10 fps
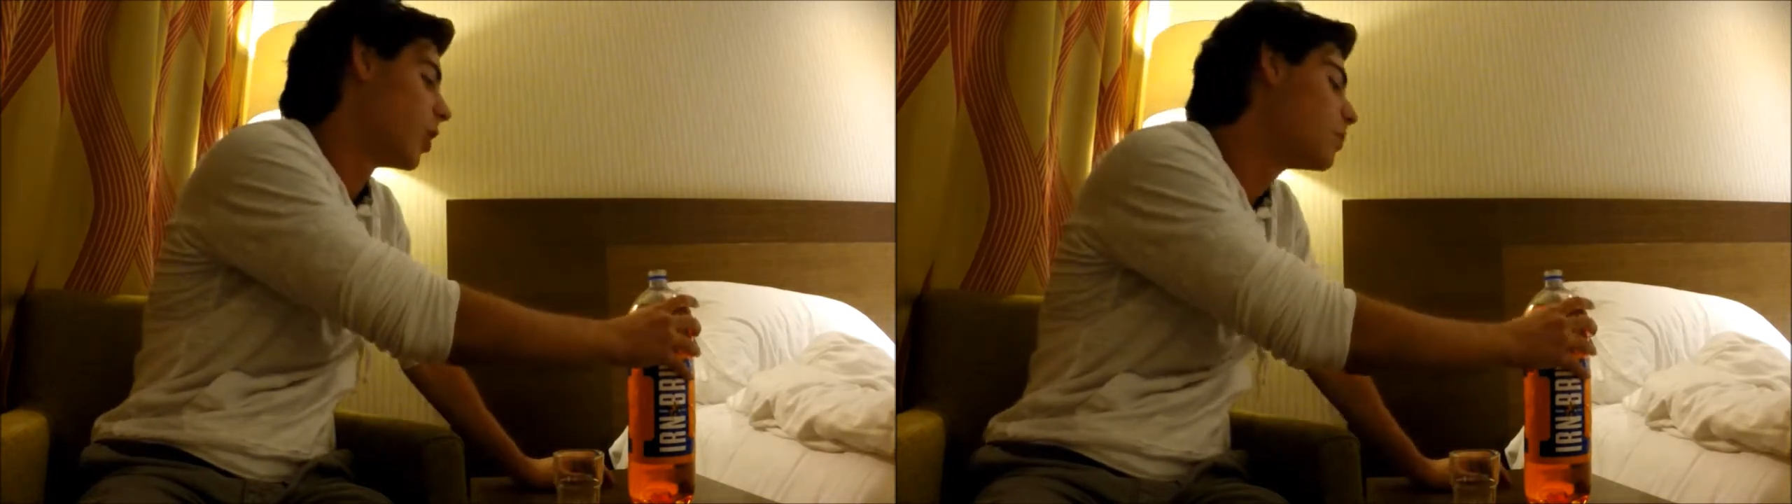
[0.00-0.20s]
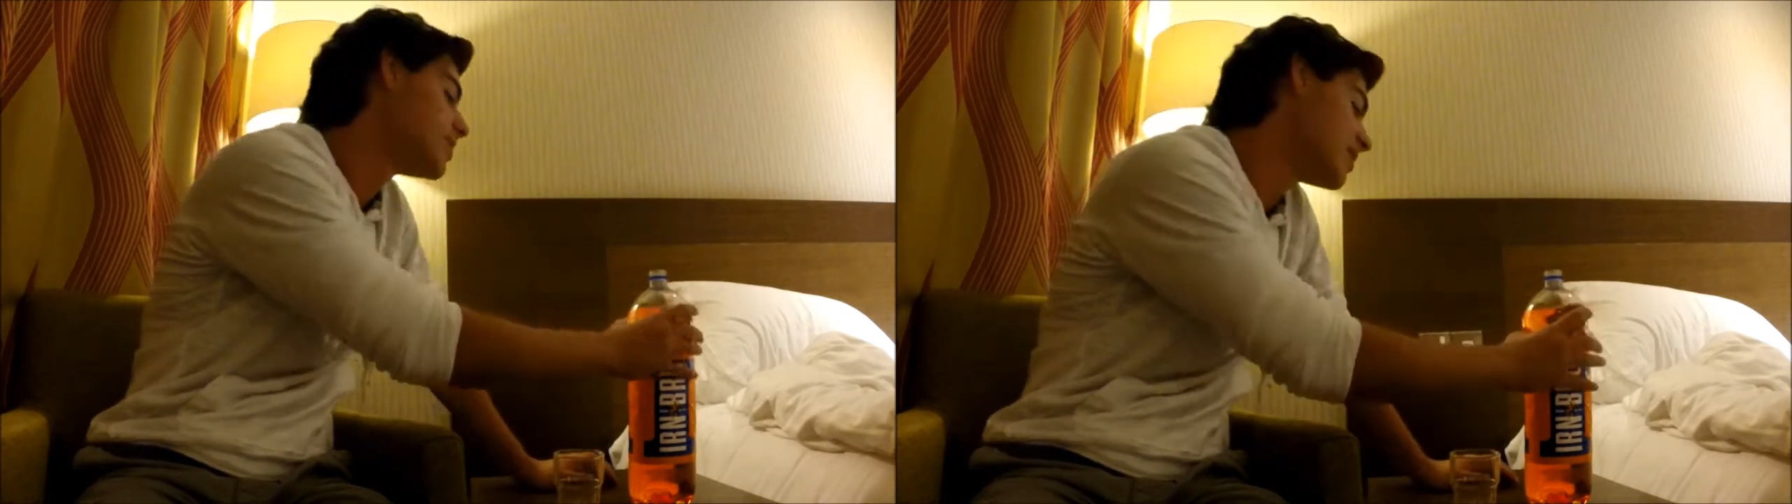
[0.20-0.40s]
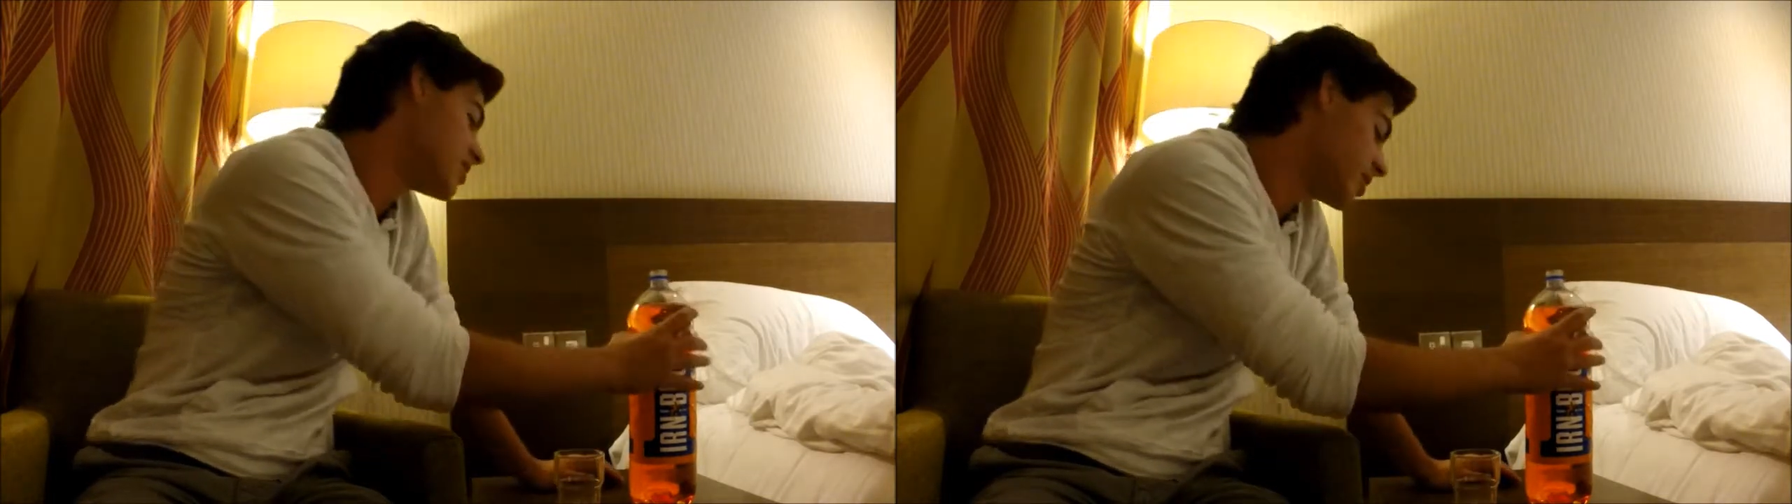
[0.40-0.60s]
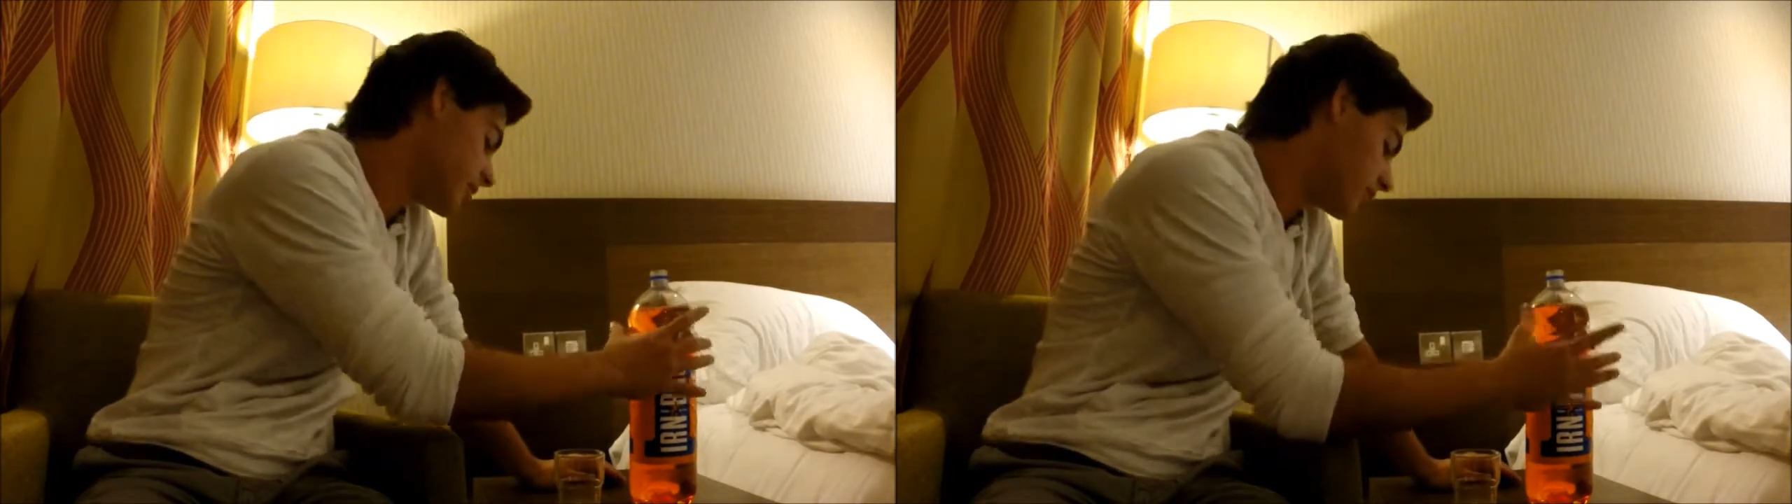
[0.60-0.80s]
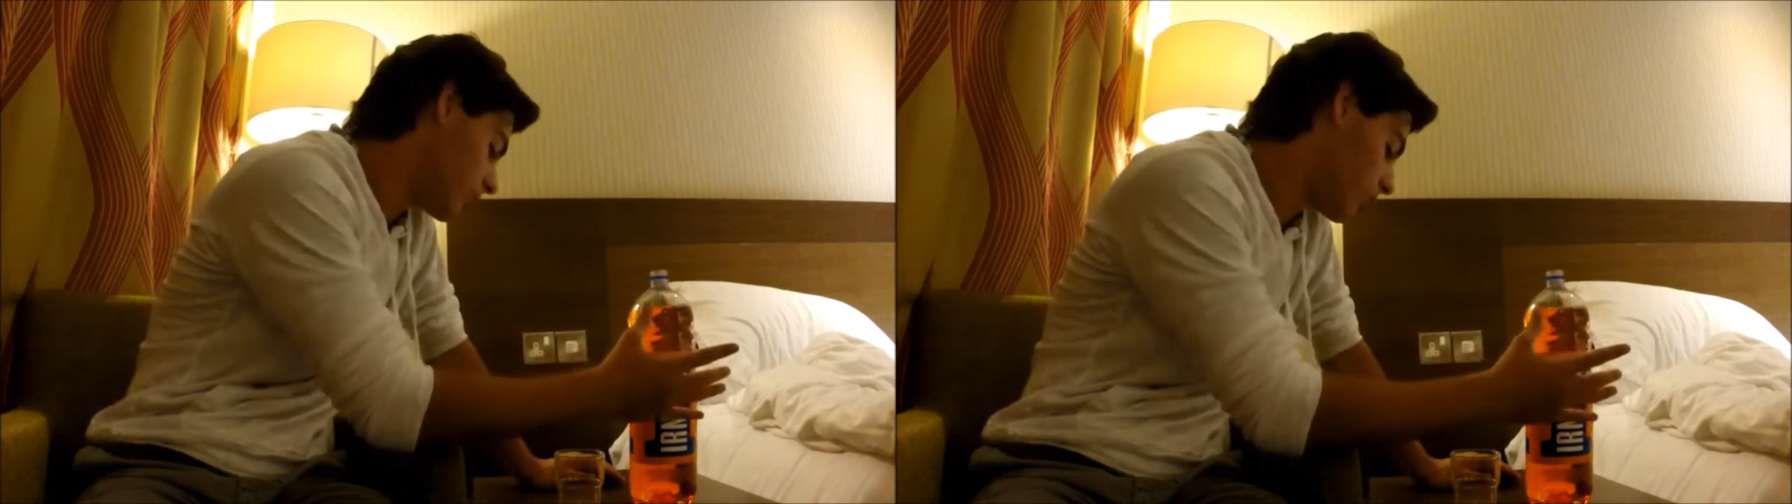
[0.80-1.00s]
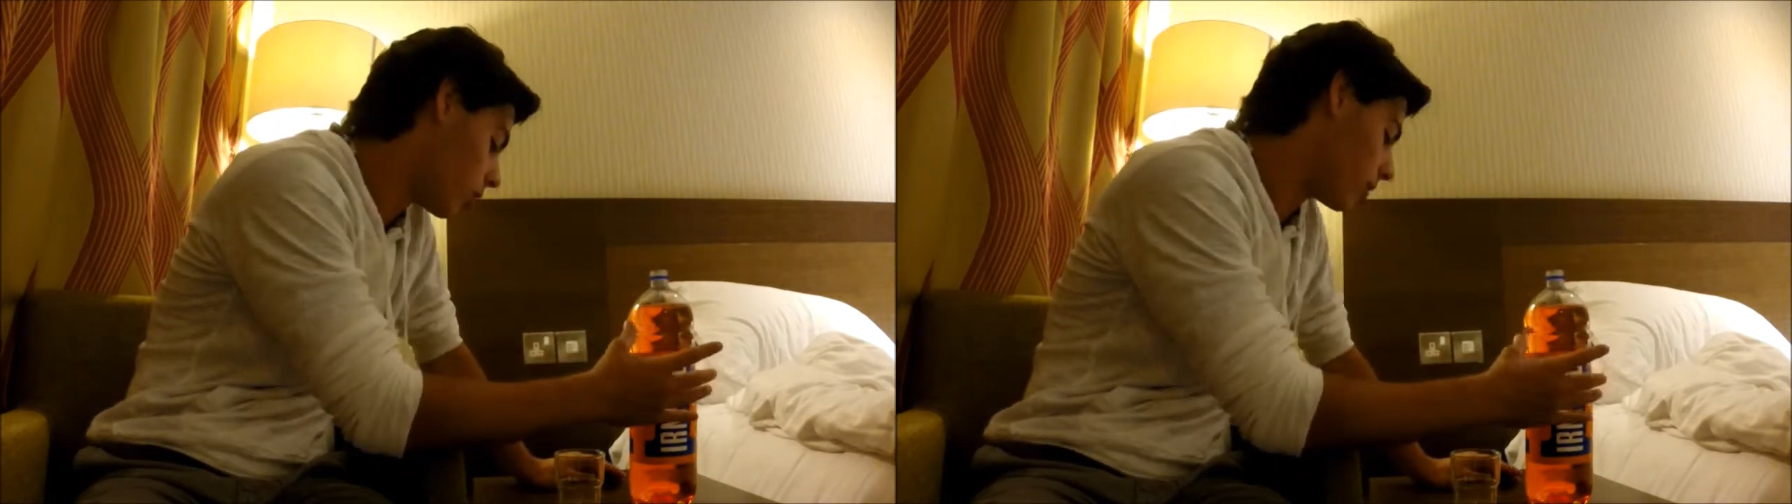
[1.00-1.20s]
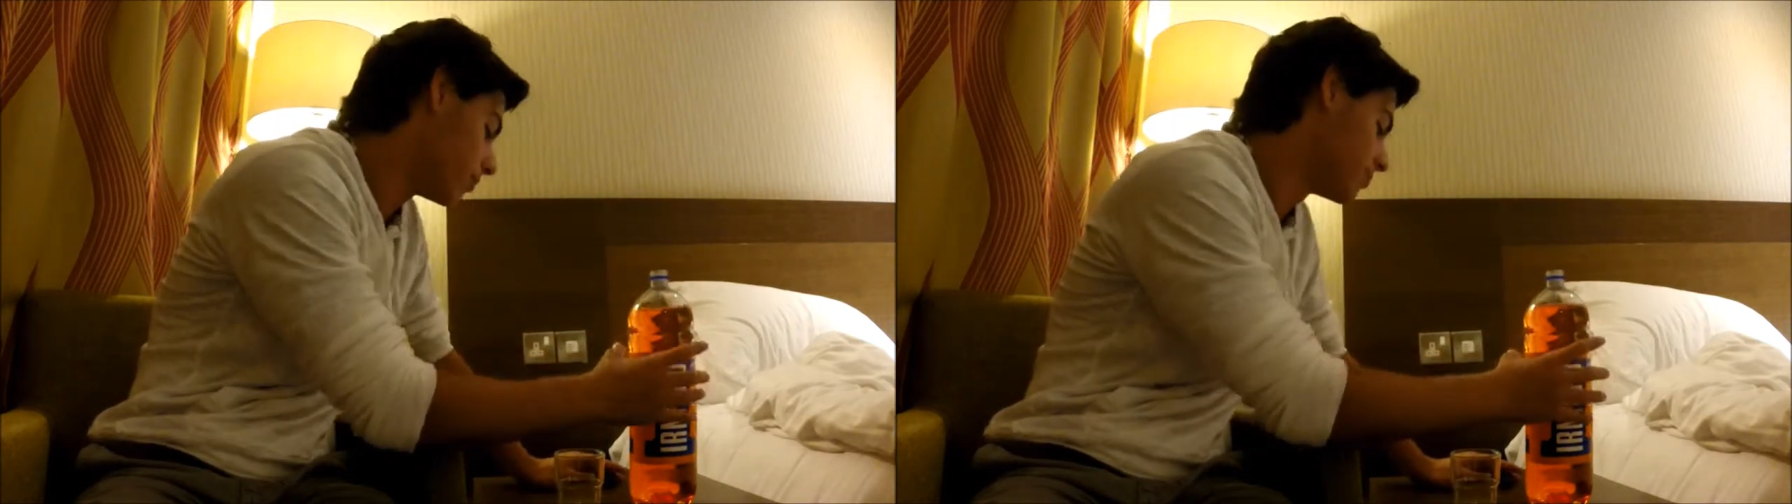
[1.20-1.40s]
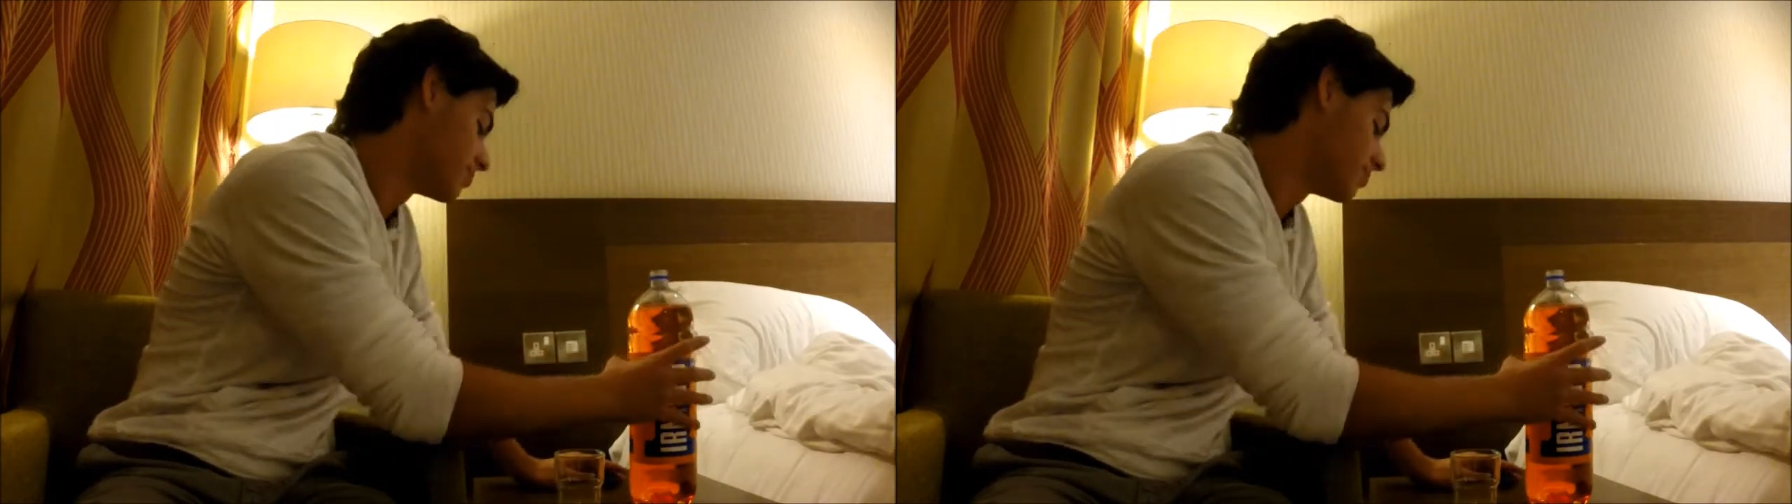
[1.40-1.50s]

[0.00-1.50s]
I hope it tastes good and warm.